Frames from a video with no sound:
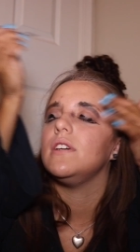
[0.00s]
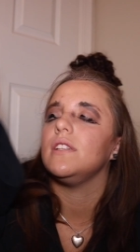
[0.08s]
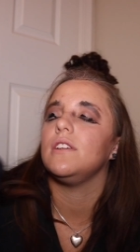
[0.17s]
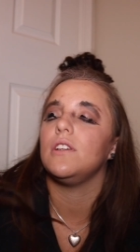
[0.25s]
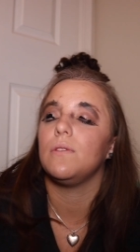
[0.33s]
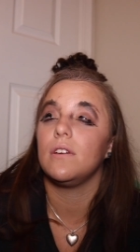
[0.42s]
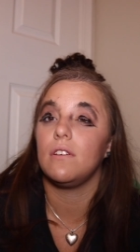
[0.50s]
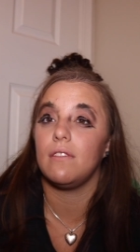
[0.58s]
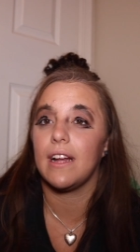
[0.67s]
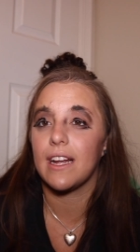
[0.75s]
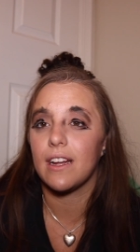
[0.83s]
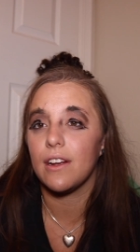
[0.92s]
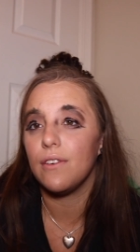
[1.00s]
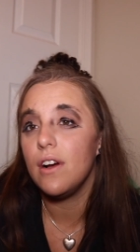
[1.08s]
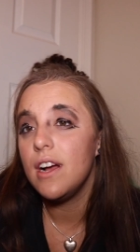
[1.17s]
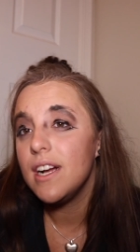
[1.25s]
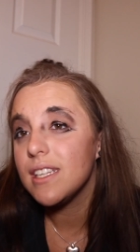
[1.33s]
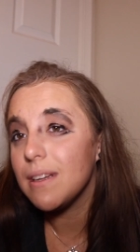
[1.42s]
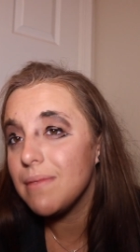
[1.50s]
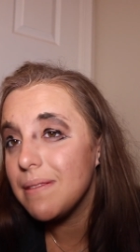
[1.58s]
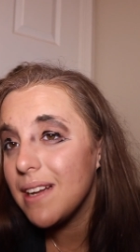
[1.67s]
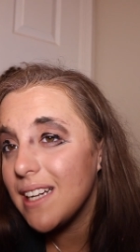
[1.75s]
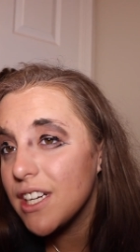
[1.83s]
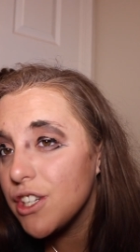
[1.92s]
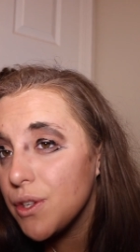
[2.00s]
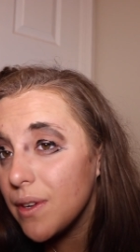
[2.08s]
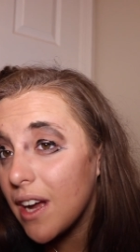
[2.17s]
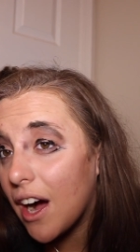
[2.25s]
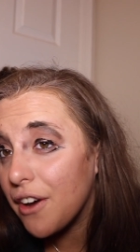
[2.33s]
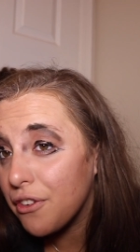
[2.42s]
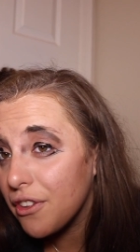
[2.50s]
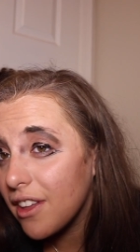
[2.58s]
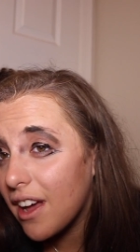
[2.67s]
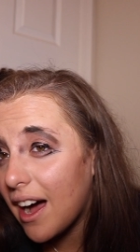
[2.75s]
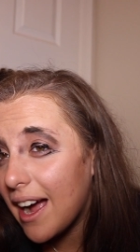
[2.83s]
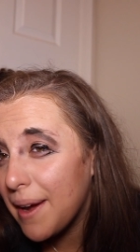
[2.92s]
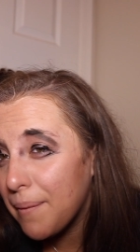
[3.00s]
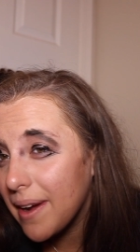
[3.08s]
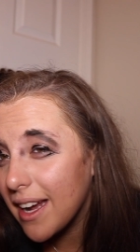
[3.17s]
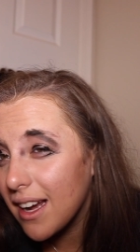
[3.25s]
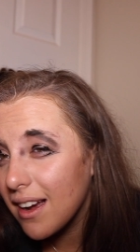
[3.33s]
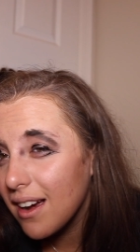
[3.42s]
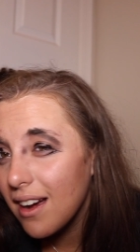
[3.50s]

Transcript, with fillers: And then no one will like you. Sometimes I like to do an under the eye wing.